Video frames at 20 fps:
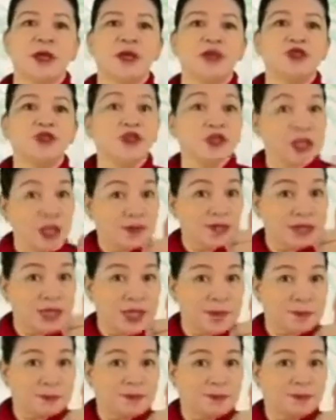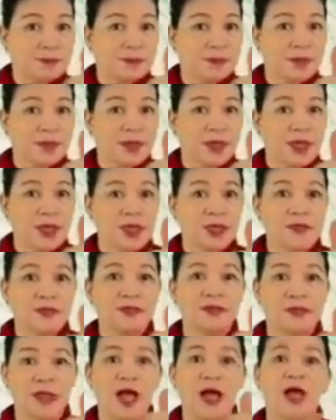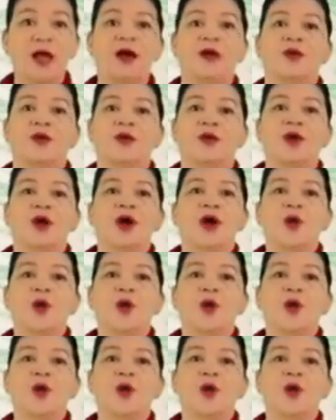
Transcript: So thumbs up. And now,